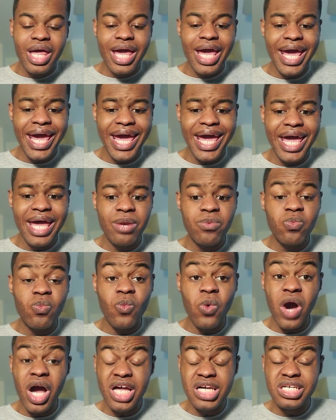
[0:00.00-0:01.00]
And
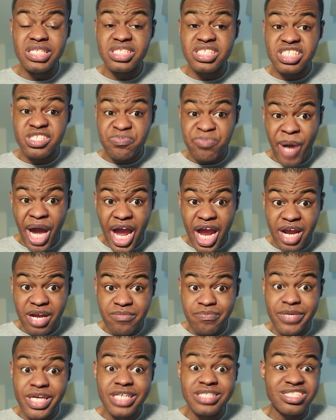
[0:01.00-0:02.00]
what inspired
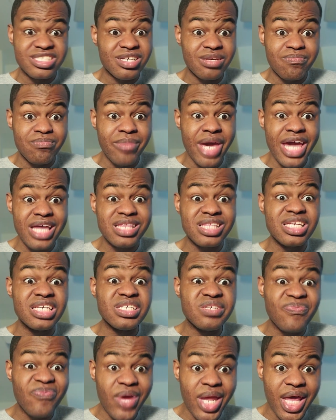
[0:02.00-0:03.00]
me to make
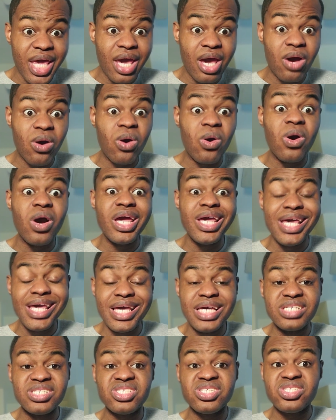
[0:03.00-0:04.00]
this video
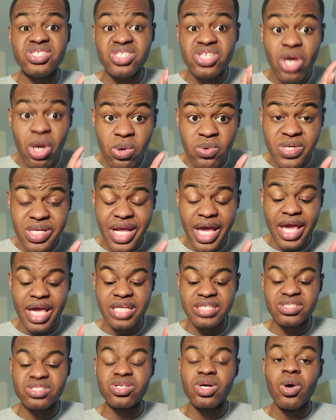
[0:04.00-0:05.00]
is two
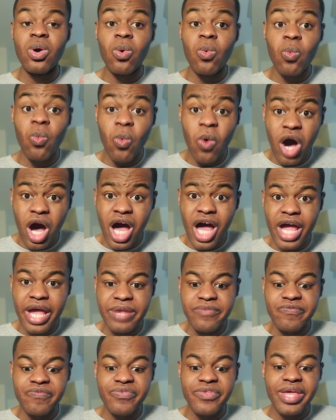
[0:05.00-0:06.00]
things.
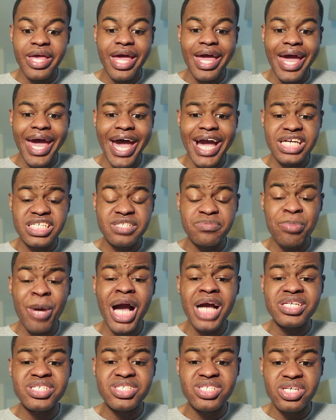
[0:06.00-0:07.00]
One,
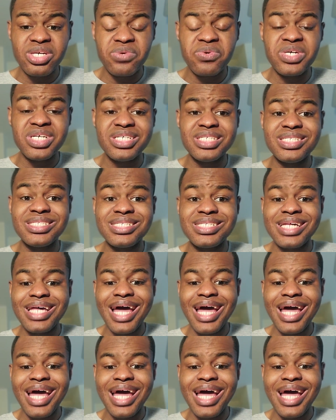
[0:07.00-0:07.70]
Xbox Series